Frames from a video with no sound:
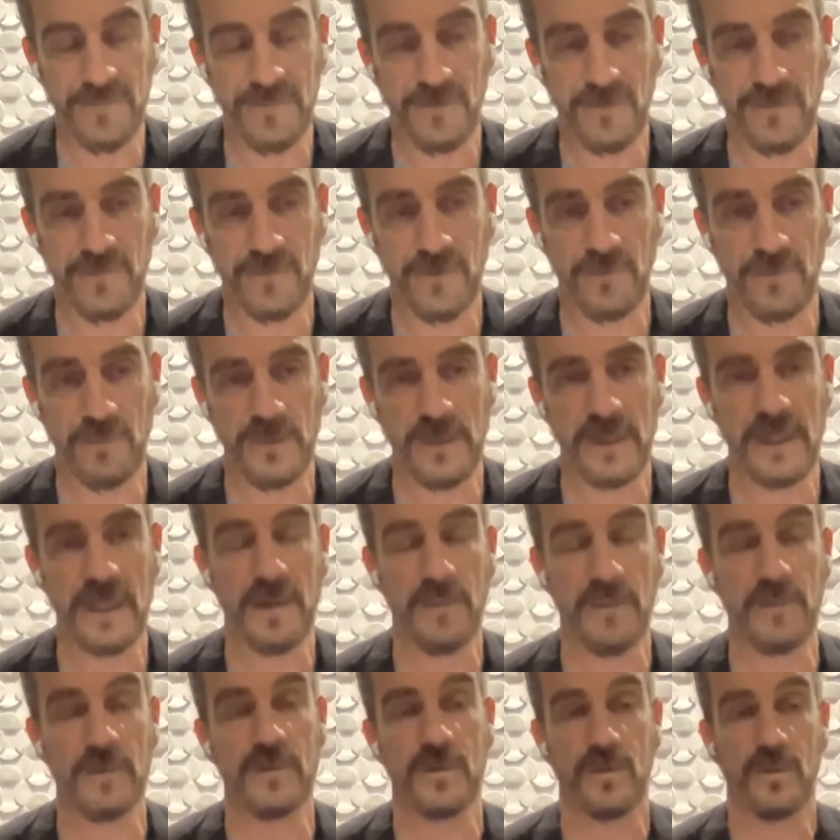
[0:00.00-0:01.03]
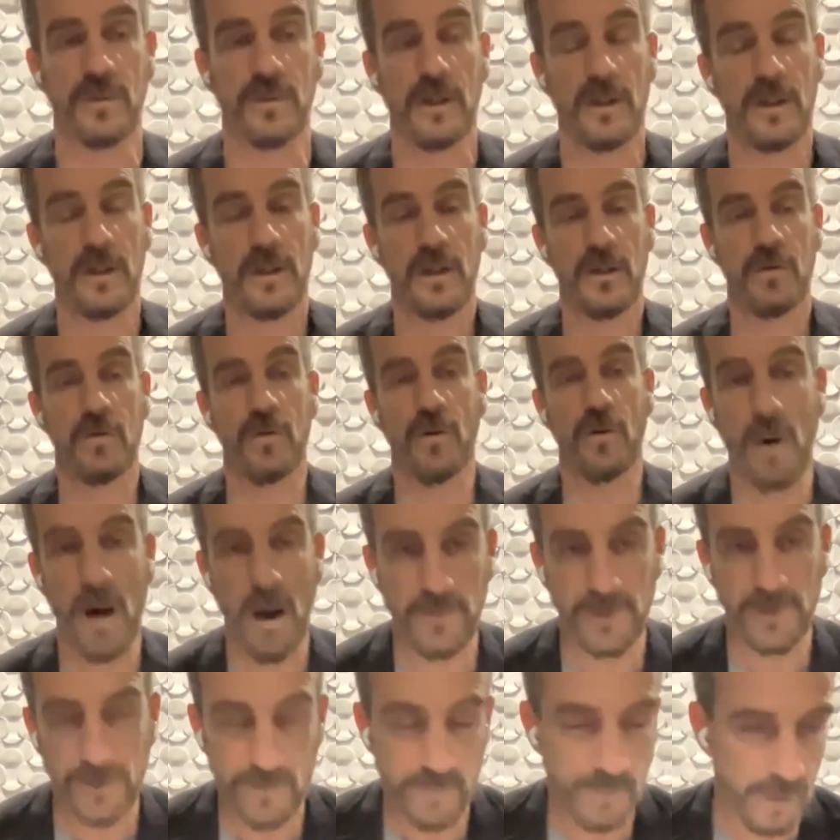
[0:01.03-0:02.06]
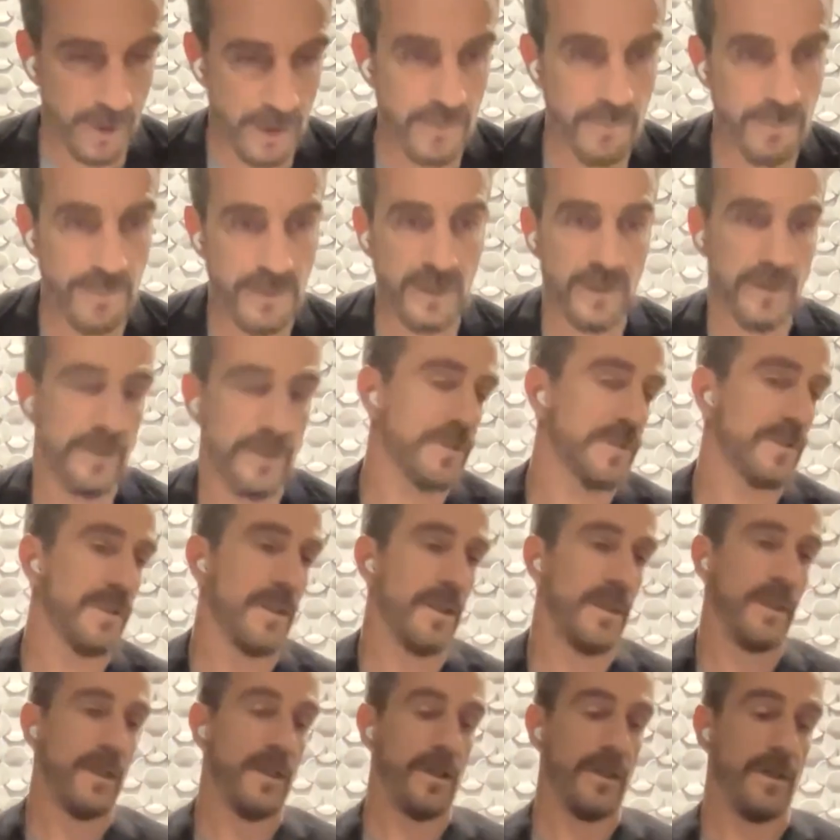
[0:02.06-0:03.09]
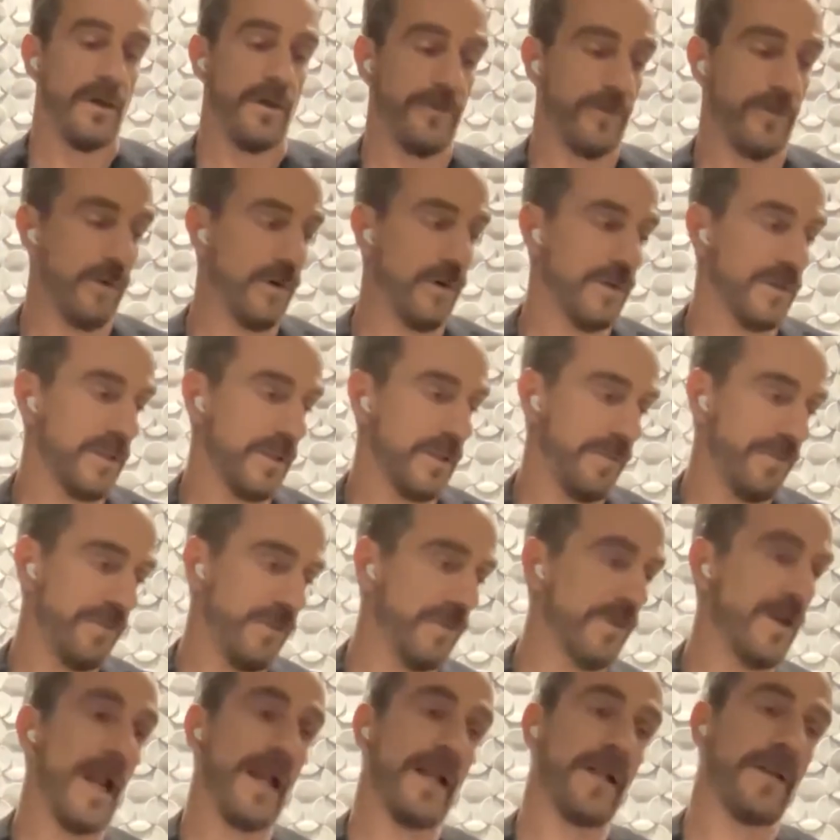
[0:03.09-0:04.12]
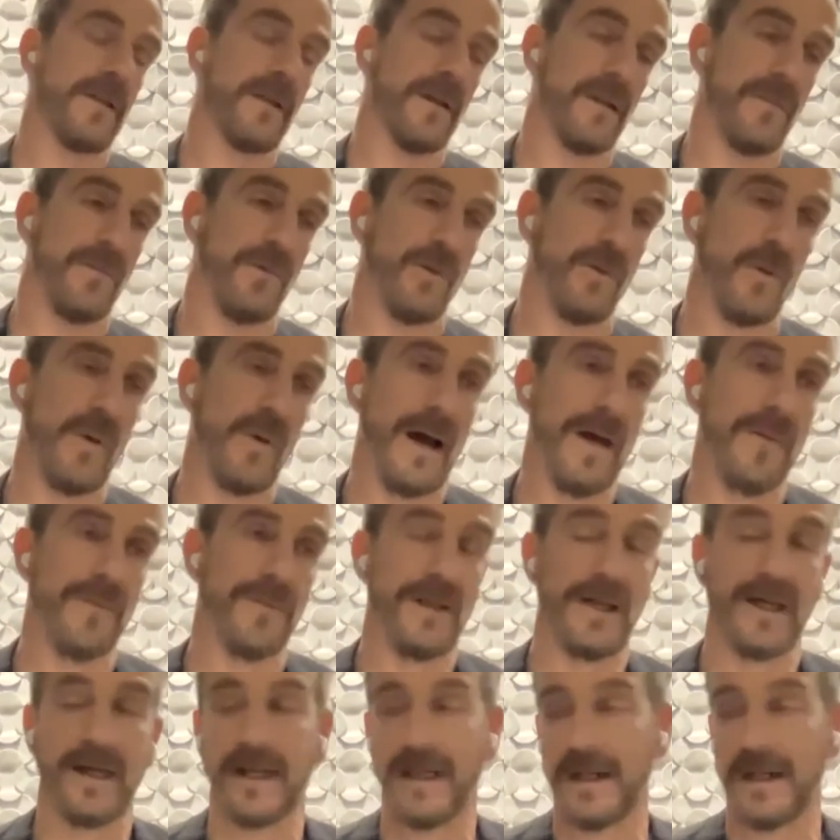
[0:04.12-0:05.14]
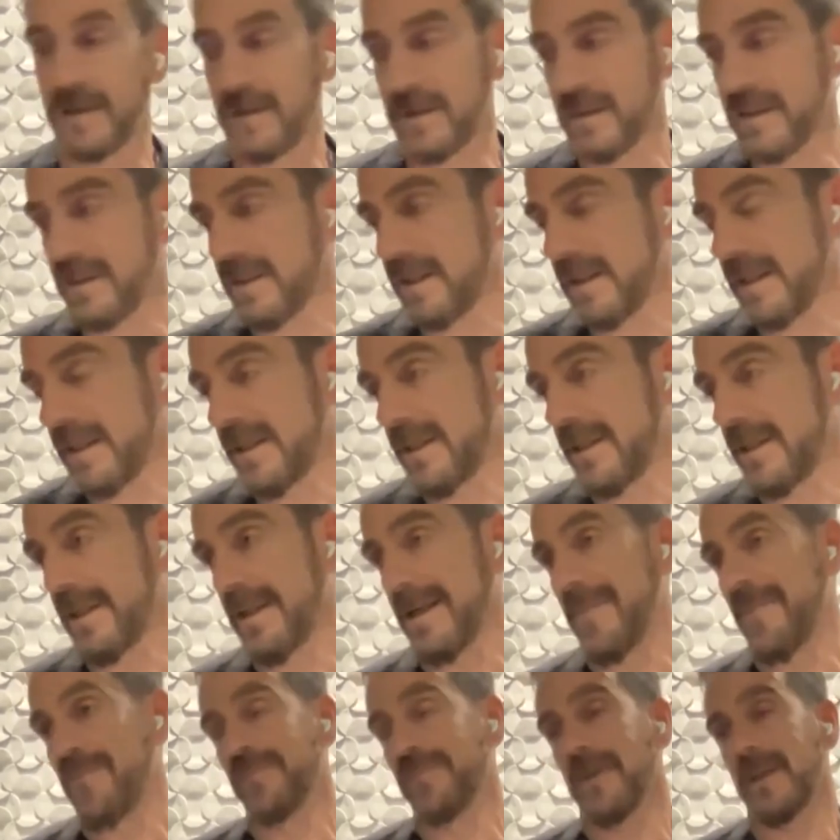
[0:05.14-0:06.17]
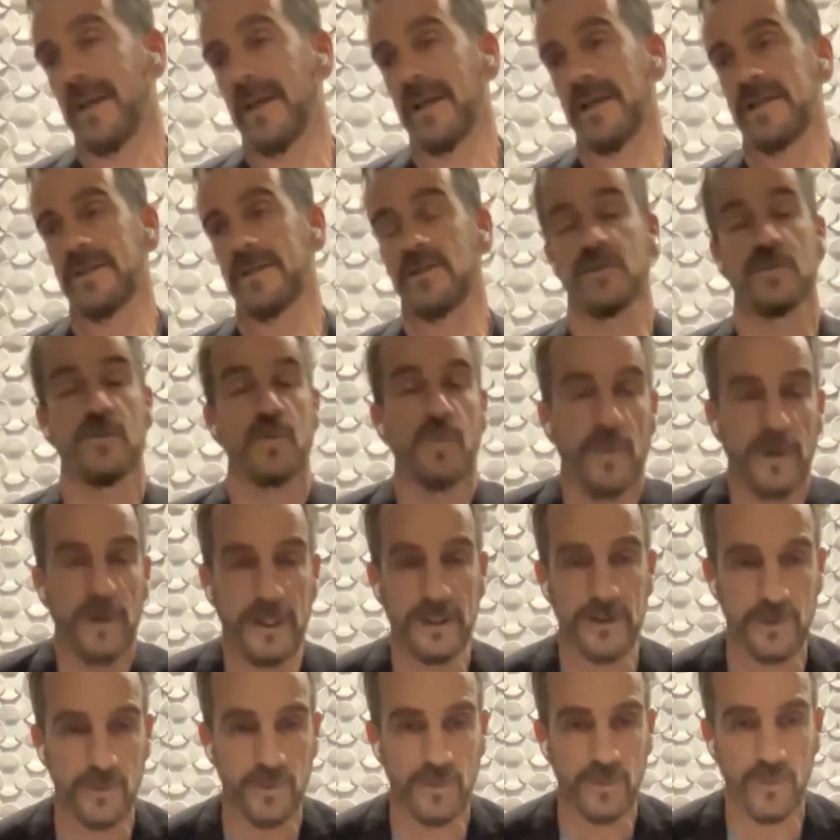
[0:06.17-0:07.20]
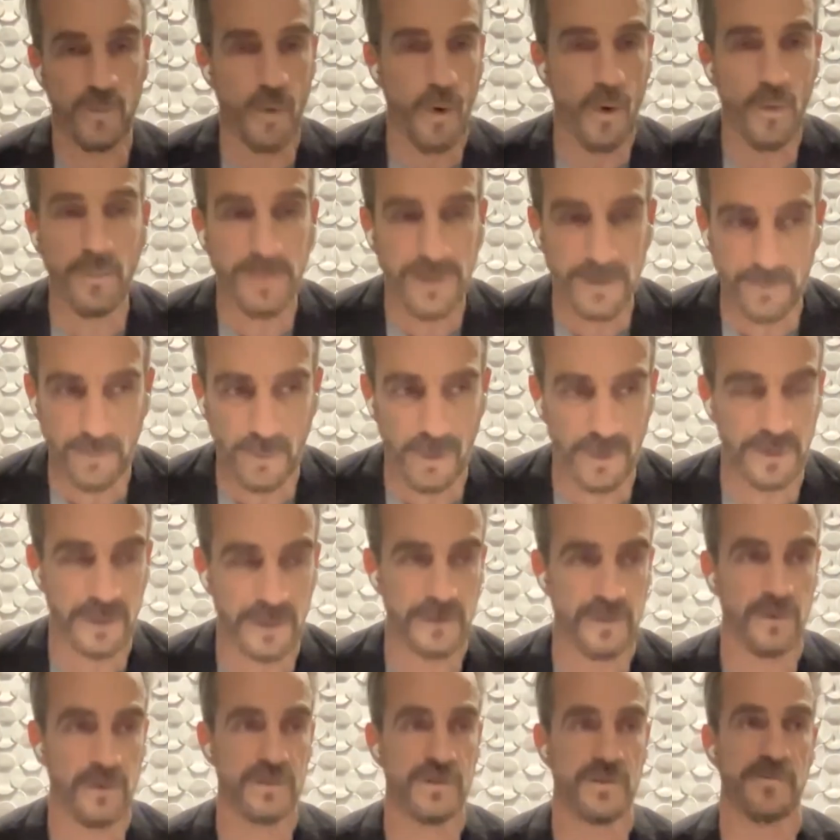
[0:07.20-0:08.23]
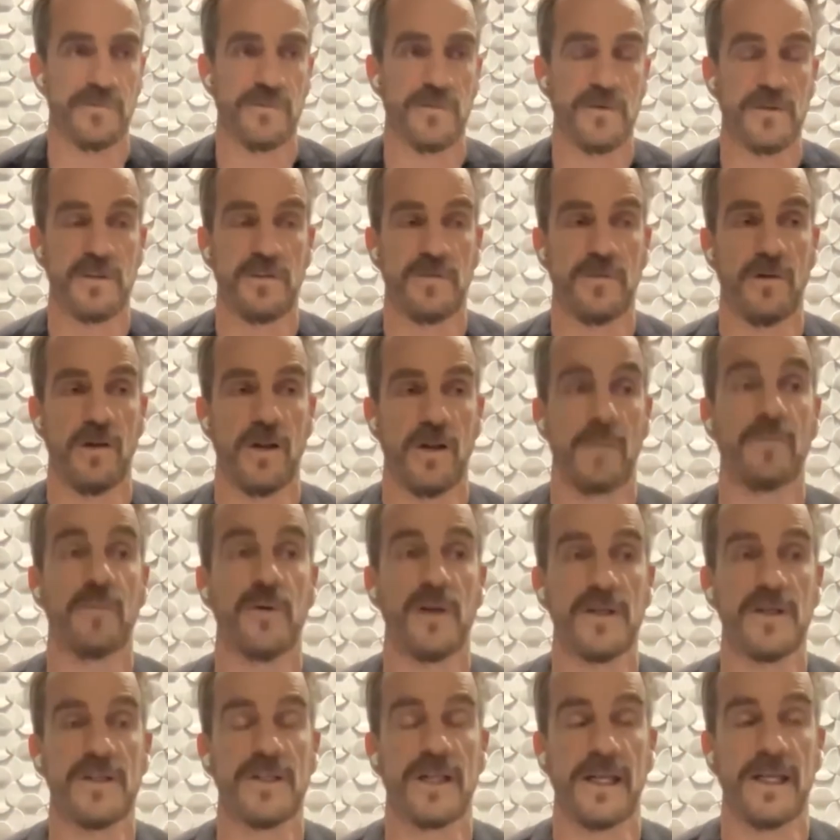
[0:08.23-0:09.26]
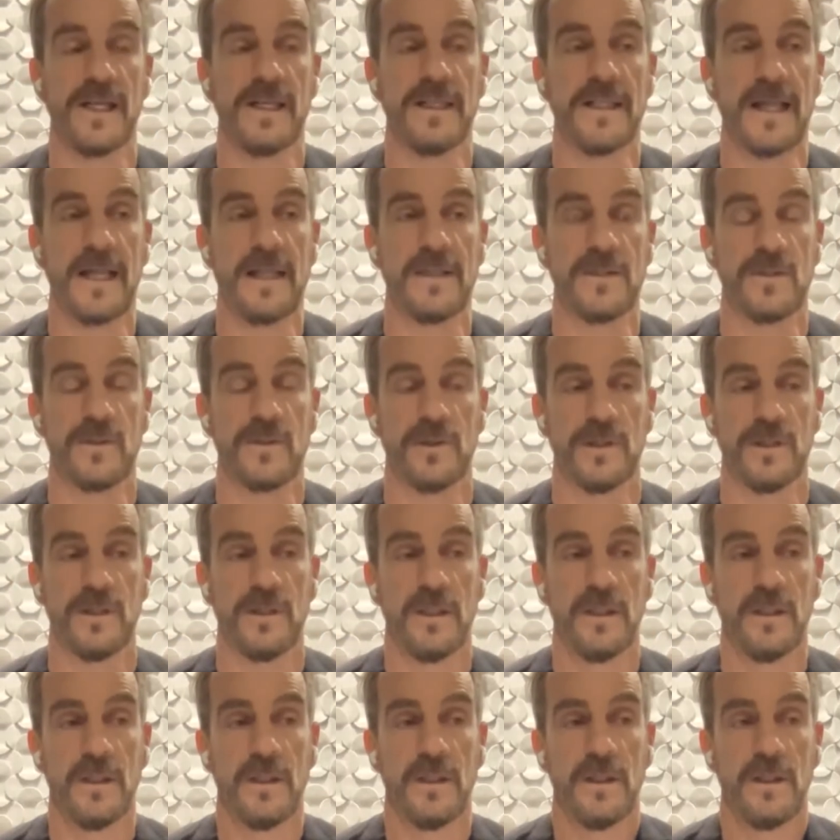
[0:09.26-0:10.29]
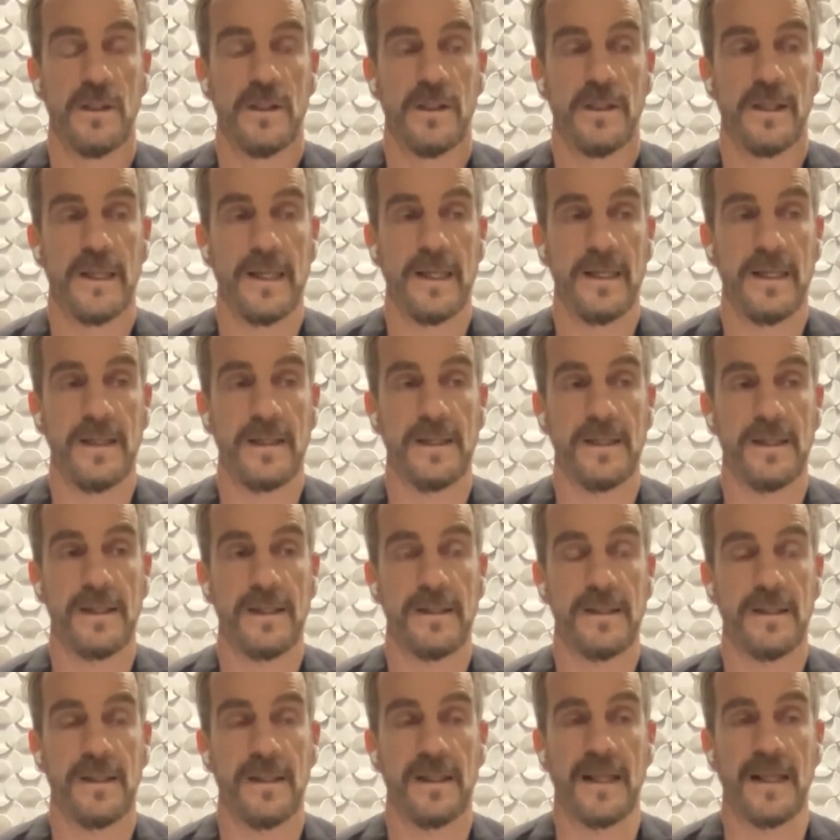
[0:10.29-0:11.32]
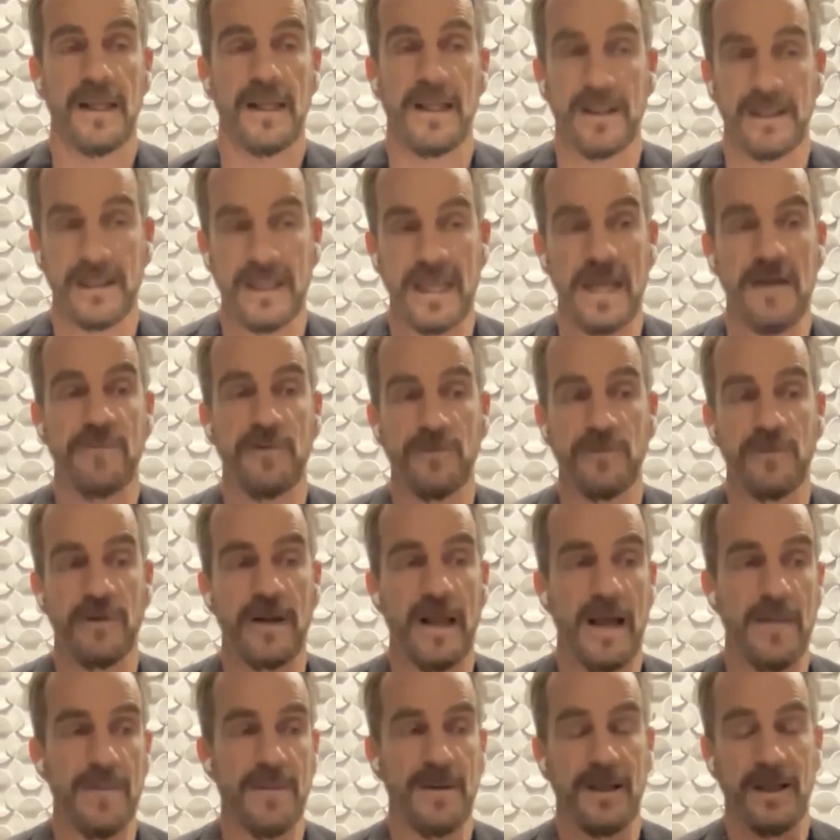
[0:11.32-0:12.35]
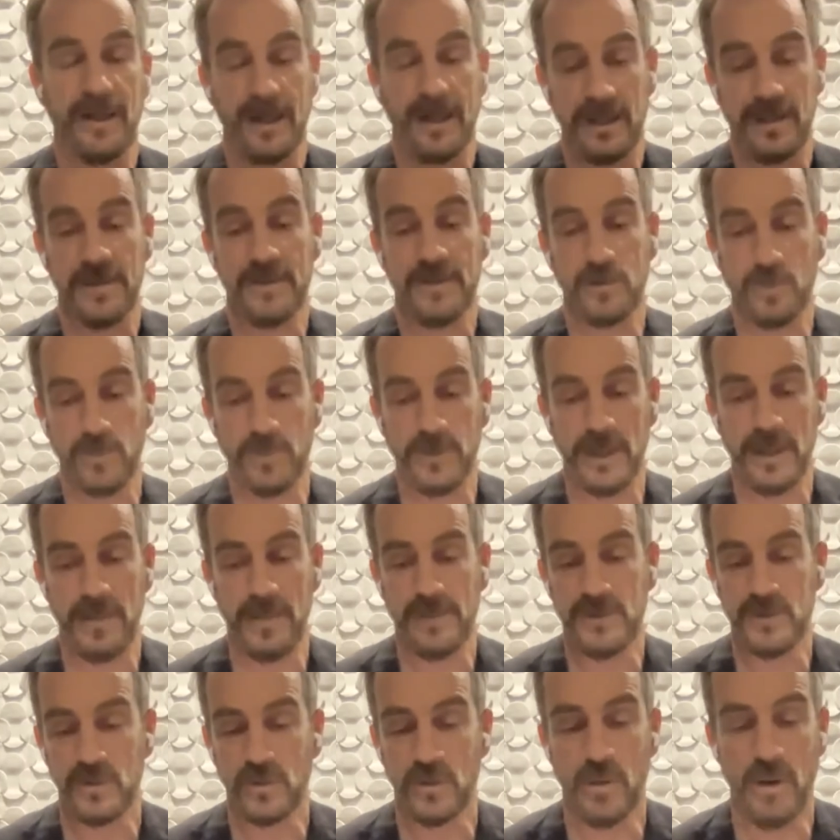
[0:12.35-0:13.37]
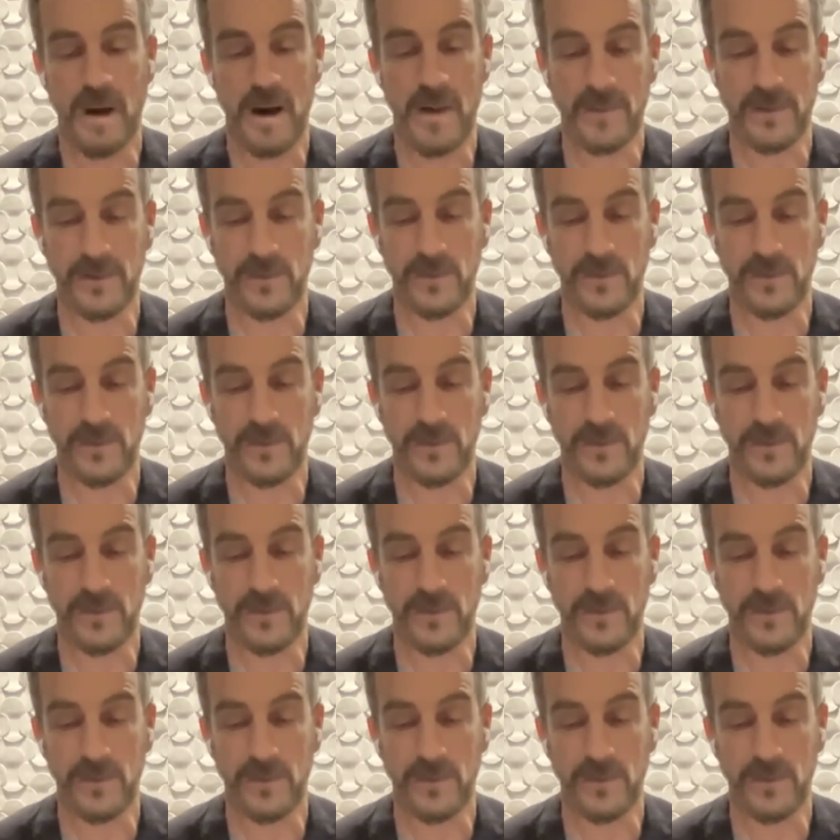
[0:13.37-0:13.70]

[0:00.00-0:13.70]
life of, of being able to go out and run, because of course if you're not if you don't have the health and um, to do it, you won't be running. No, so first of all, appreciating that you're Uh, again, thankful for having health to be able to go